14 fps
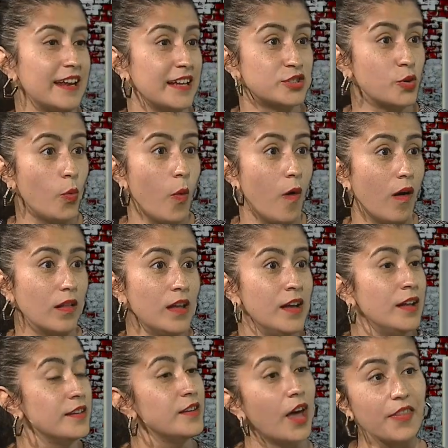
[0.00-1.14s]
It hits a wall.
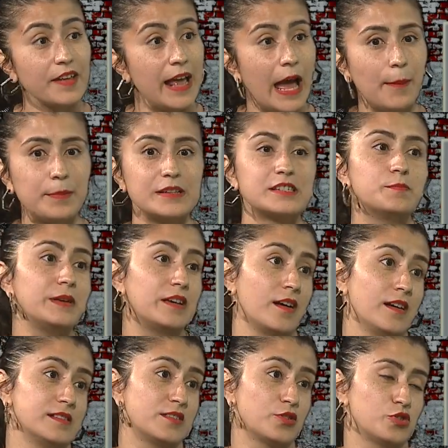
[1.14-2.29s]
Nothing happens
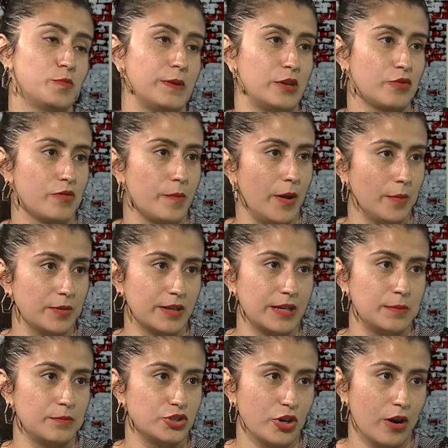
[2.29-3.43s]
because there's been a
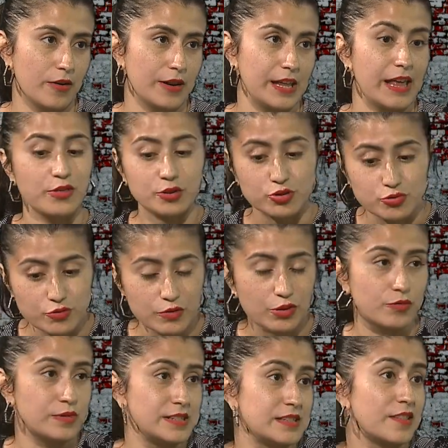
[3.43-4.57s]
Republican majority. And
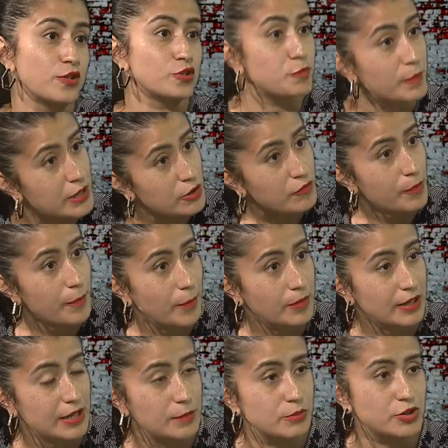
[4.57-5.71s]
the reason there's been a
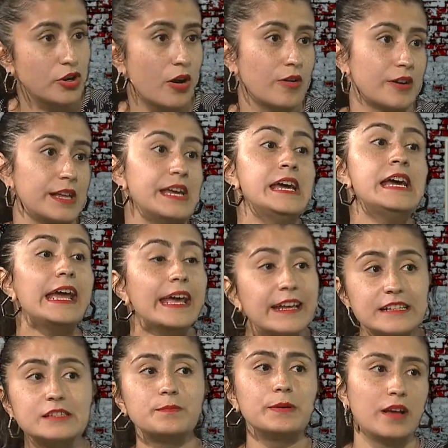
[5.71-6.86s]
Republican majority
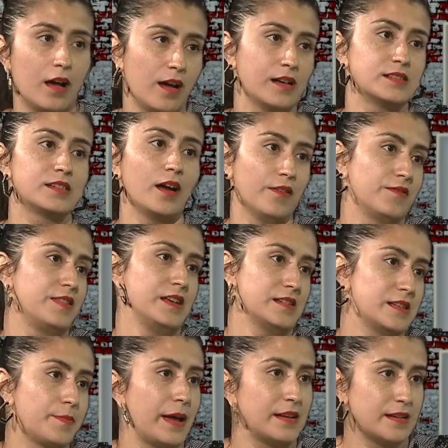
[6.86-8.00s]
is because of the
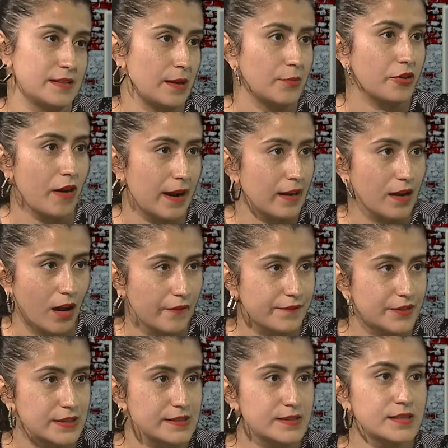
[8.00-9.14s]
Independent Democratic
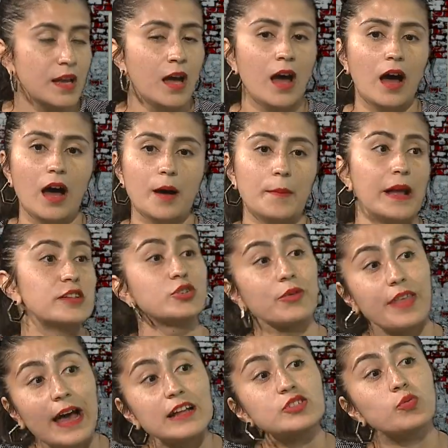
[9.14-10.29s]
Conference. And so
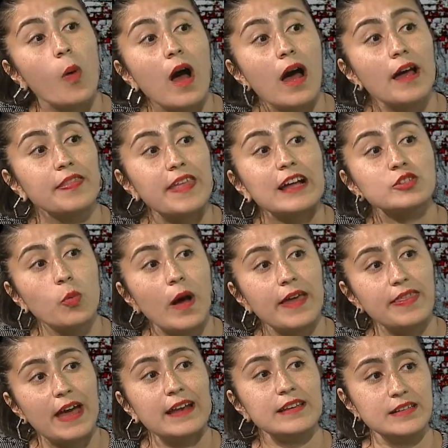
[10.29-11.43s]
that's why
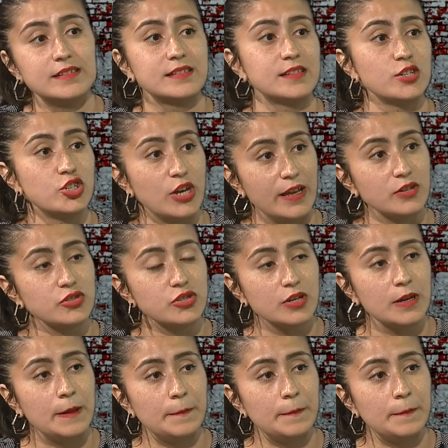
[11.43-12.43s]
that needs to change.